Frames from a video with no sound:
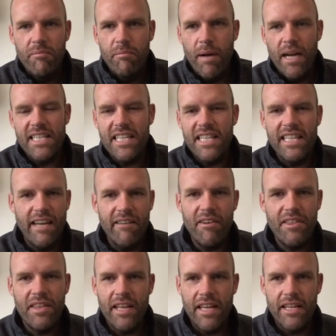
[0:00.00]
basically
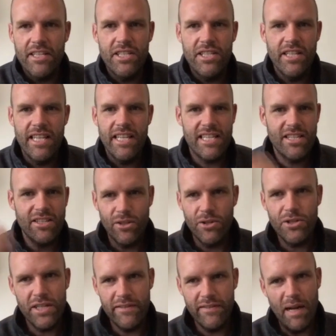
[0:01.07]
everything to the
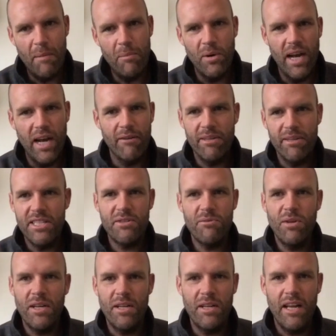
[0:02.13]
exclusion of our brain. We just
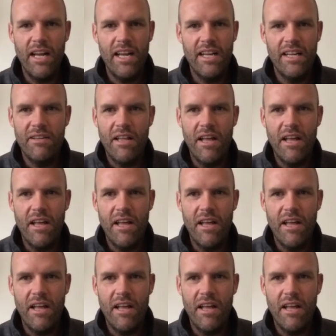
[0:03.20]
want a